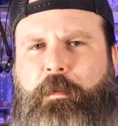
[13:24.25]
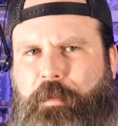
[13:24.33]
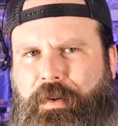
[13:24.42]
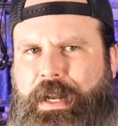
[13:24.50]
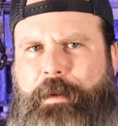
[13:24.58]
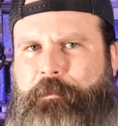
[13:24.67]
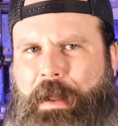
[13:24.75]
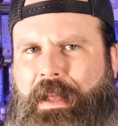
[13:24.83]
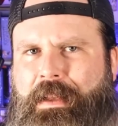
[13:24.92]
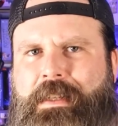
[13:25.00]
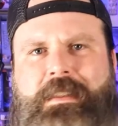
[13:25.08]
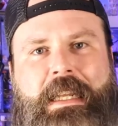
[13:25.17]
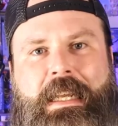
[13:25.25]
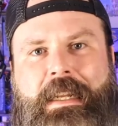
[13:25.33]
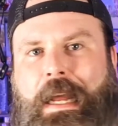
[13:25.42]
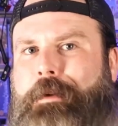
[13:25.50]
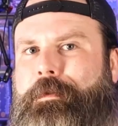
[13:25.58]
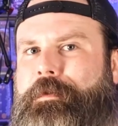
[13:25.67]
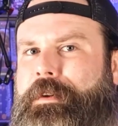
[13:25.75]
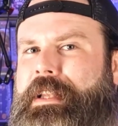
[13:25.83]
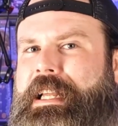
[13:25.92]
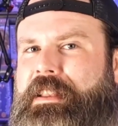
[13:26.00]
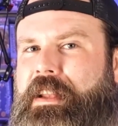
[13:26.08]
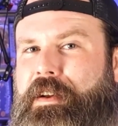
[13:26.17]
pretty balanced, and I
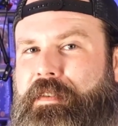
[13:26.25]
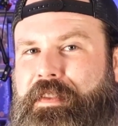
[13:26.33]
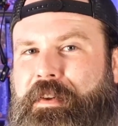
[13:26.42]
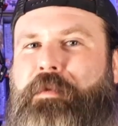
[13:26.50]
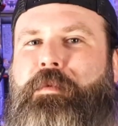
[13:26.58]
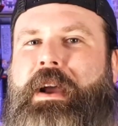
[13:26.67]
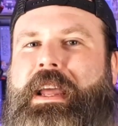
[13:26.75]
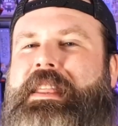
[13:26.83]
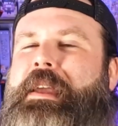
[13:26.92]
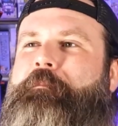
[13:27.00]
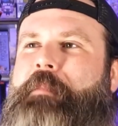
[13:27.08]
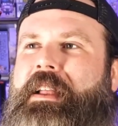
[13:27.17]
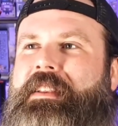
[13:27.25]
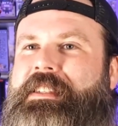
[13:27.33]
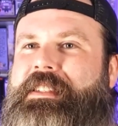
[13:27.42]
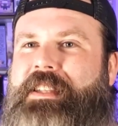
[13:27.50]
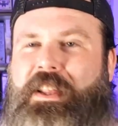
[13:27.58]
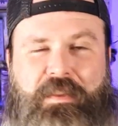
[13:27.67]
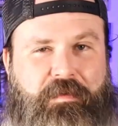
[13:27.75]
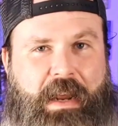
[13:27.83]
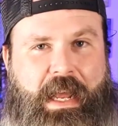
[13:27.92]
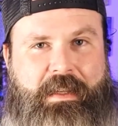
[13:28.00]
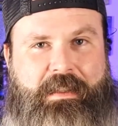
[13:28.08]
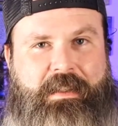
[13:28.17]
really love the way they balance the
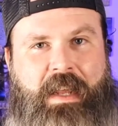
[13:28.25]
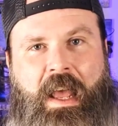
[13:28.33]
threats,